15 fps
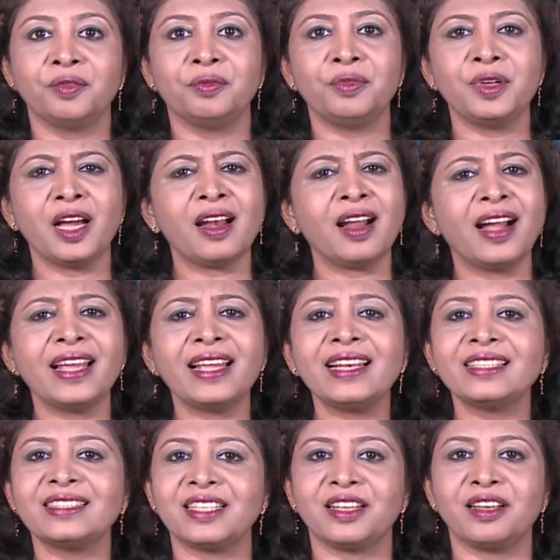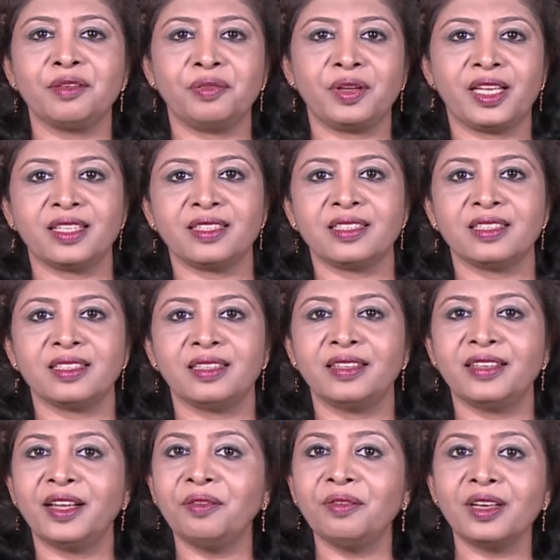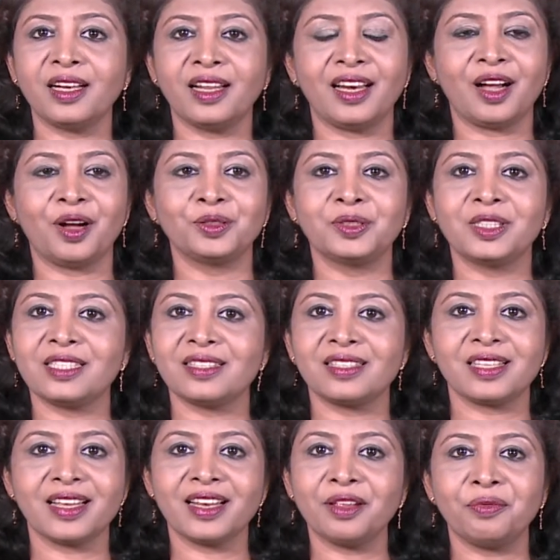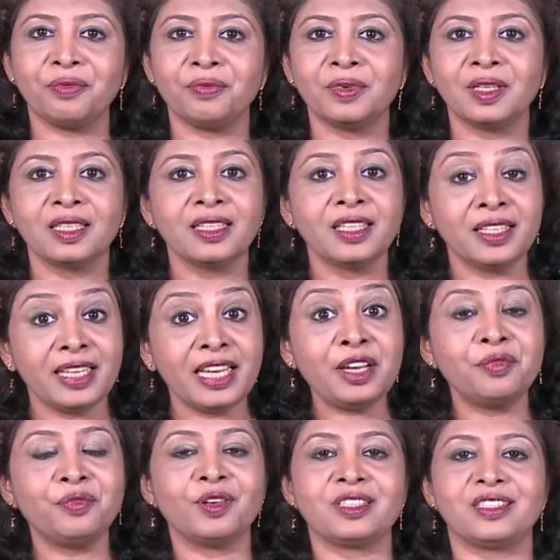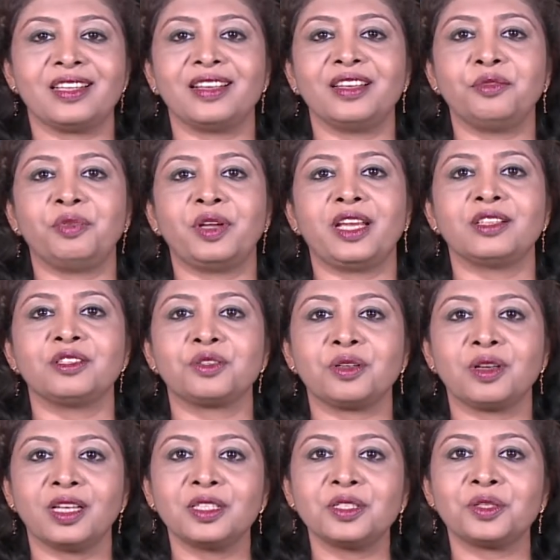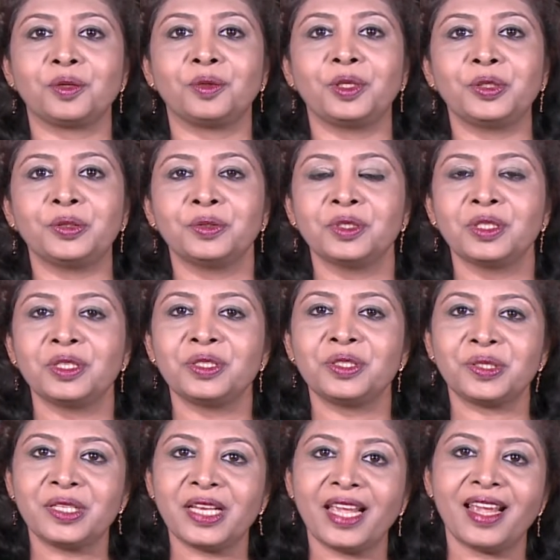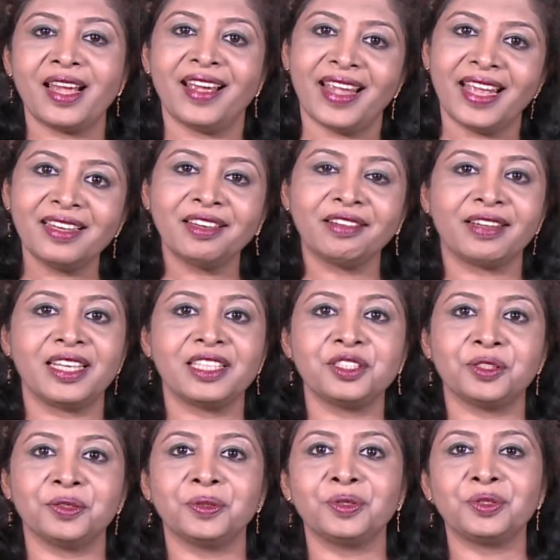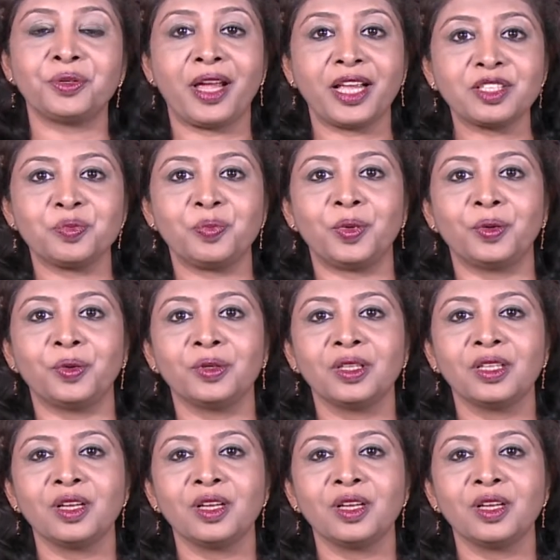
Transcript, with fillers: We are highly significant. Never allow this need for significance to control you. Today, I encourage you to explore